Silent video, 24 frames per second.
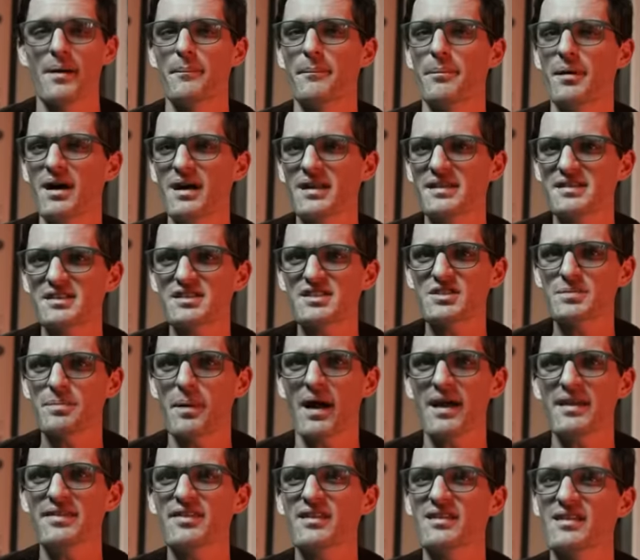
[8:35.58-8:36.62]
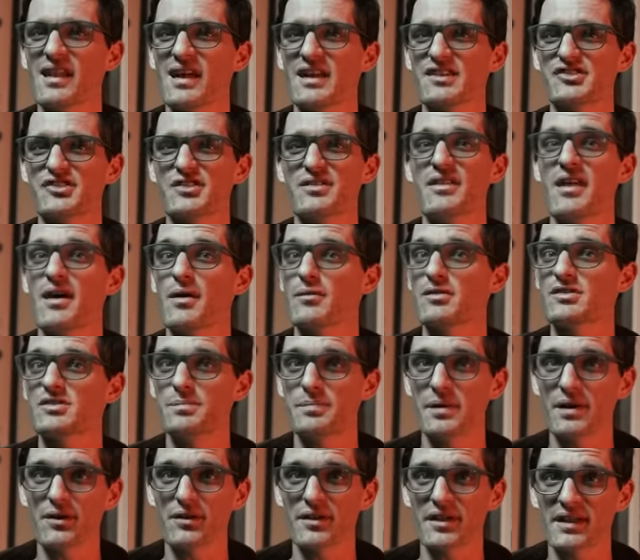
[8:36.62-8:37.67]
But despite the legend that was
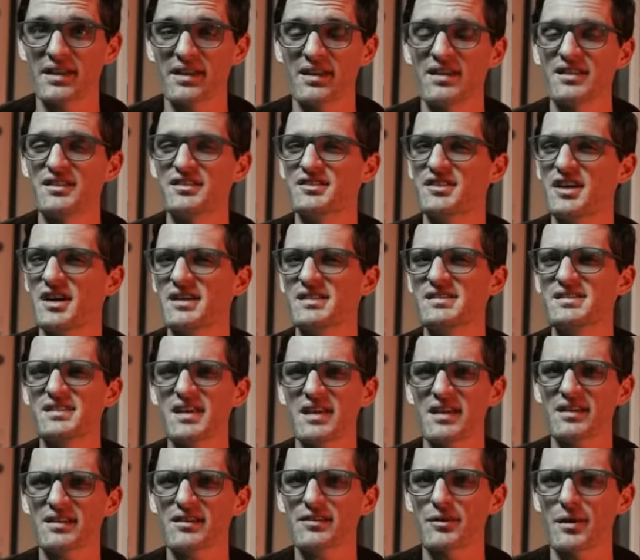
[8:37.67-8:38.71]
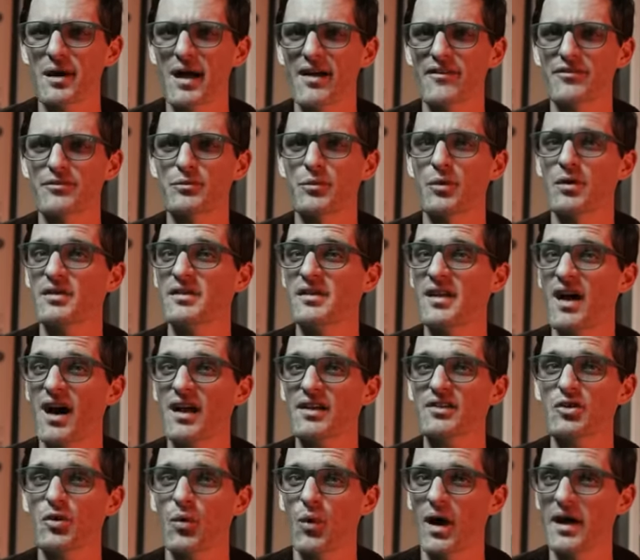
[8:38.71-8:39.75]
building, Dunn's aircraft were
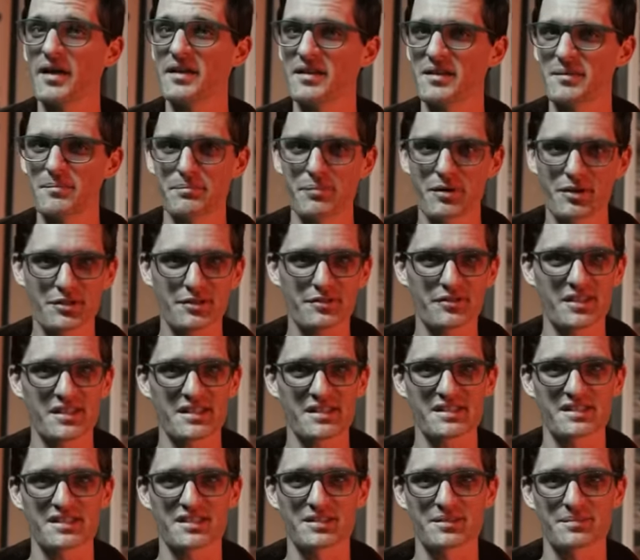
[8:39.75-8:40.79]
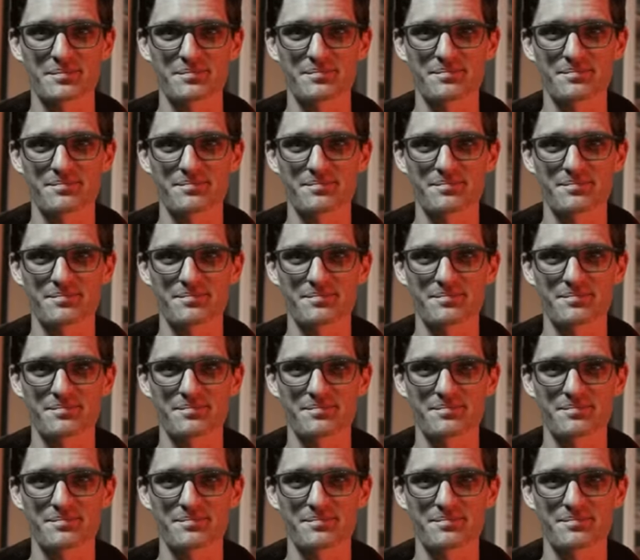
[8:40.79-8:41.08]
not quite impervious.